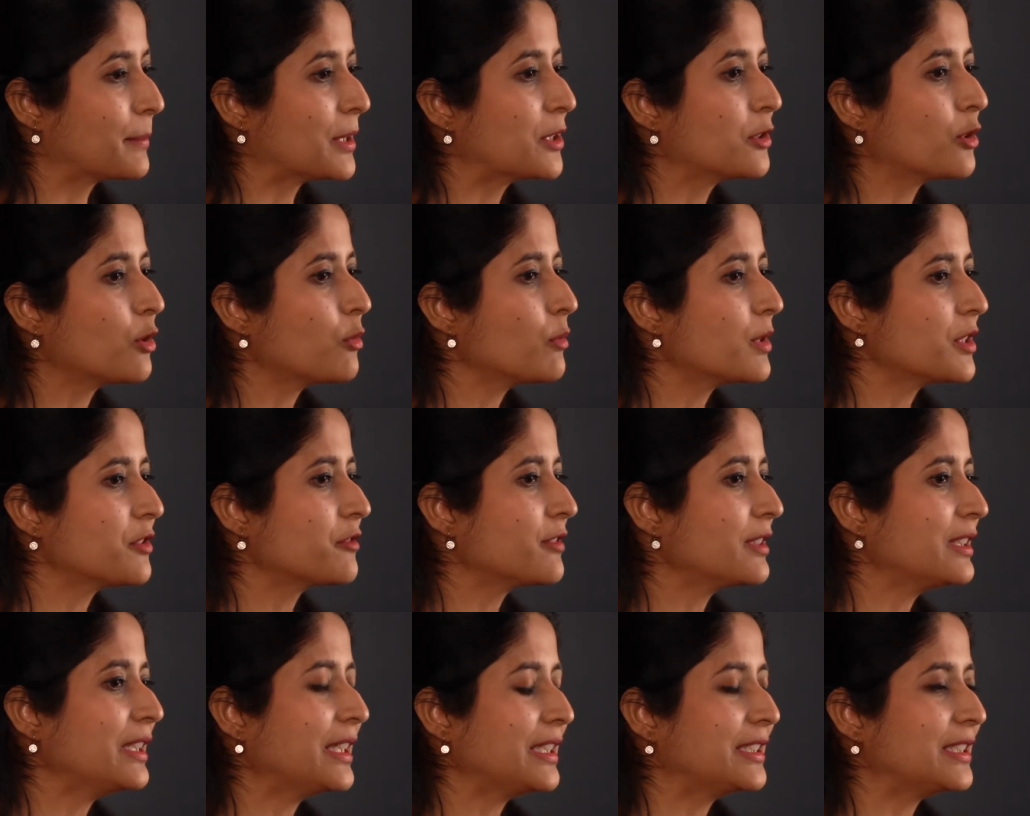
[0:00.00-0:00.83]
But no
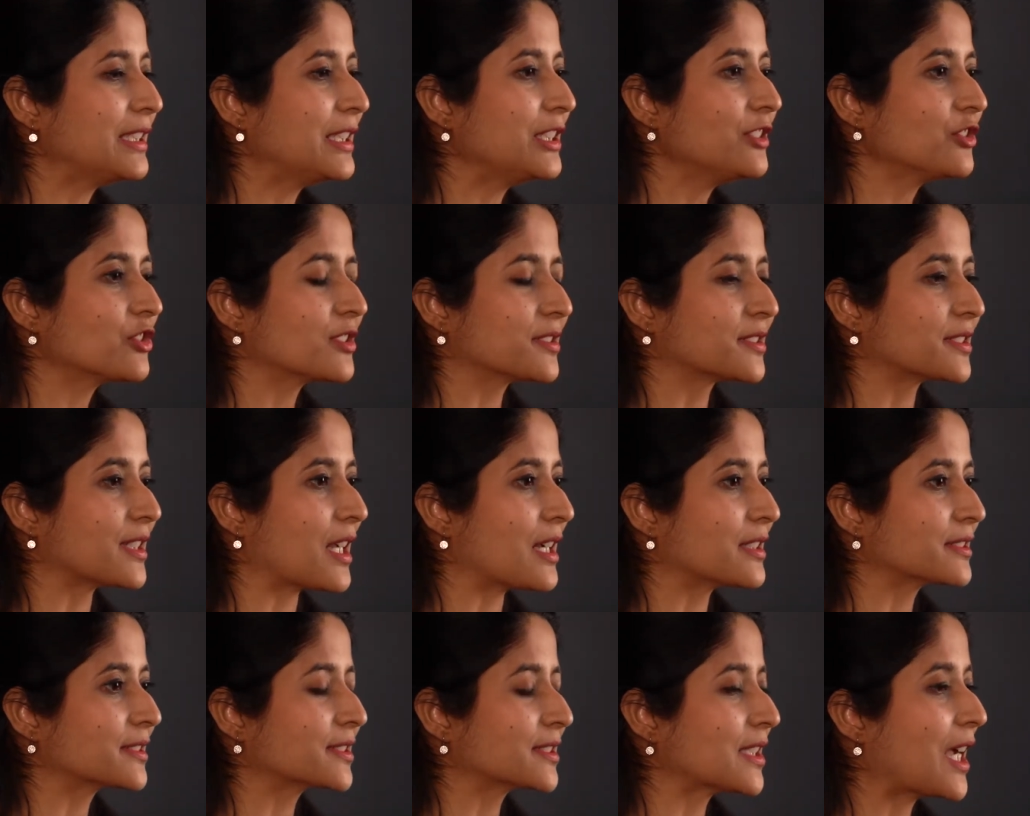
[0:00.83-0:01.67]
one really teaches
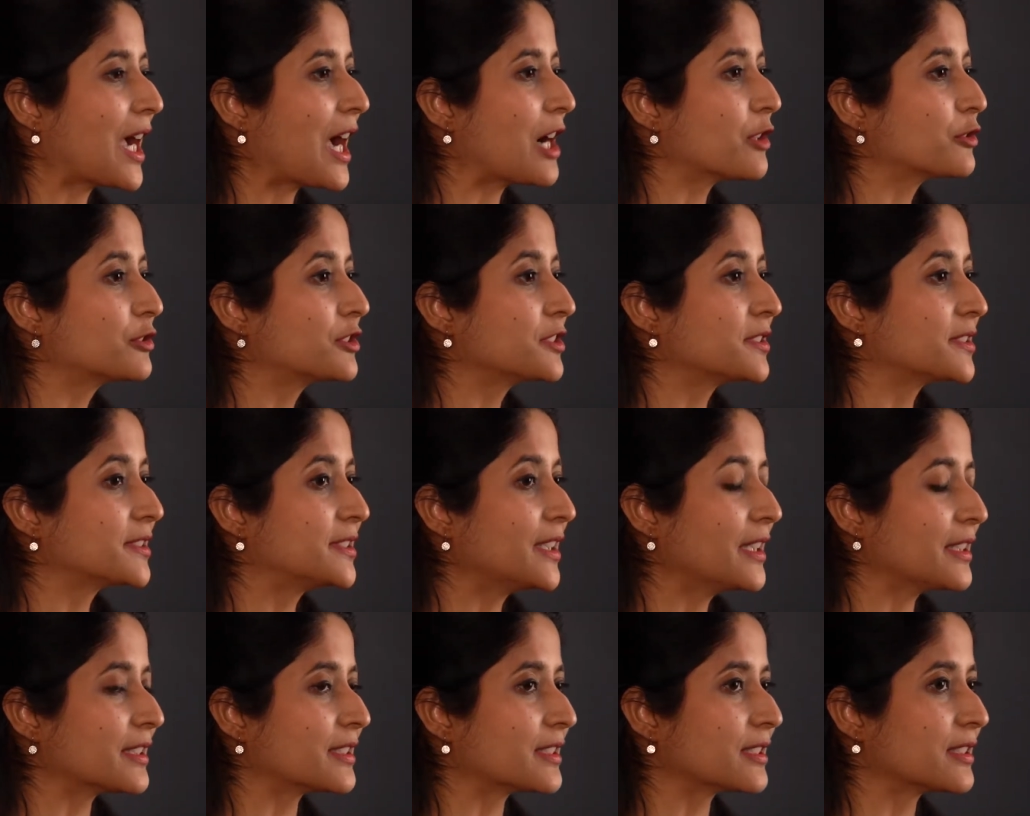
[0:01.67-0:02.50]
us how to
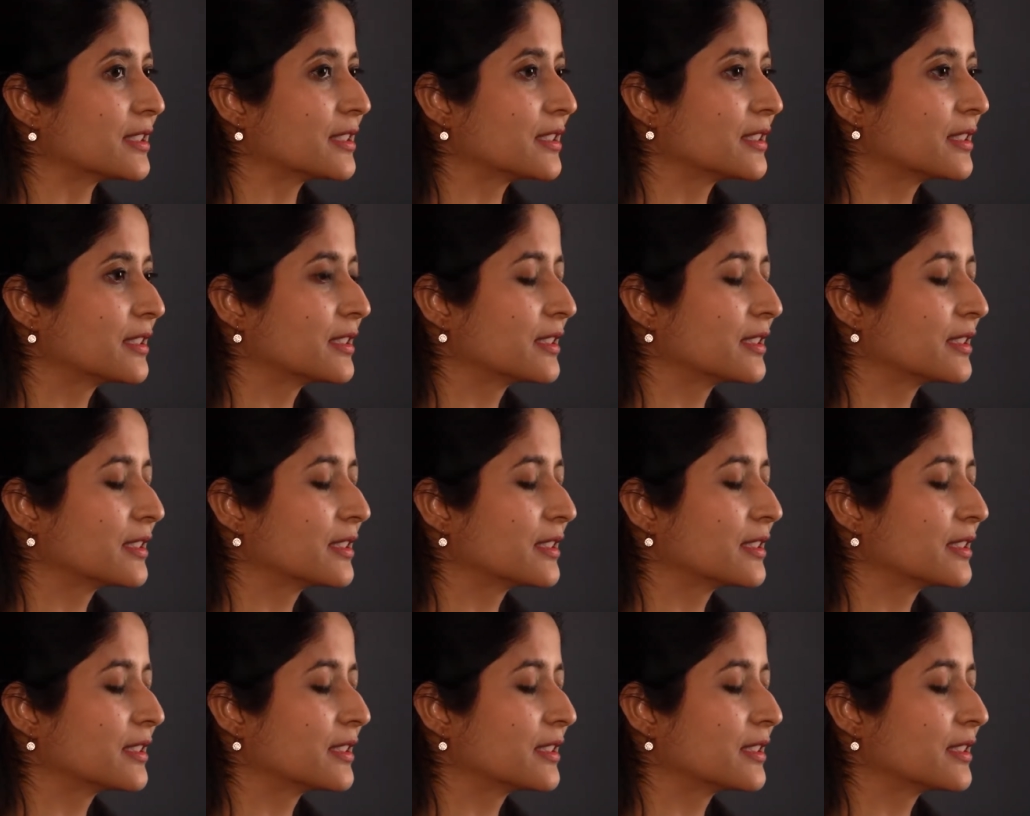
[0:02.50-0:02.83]
sit.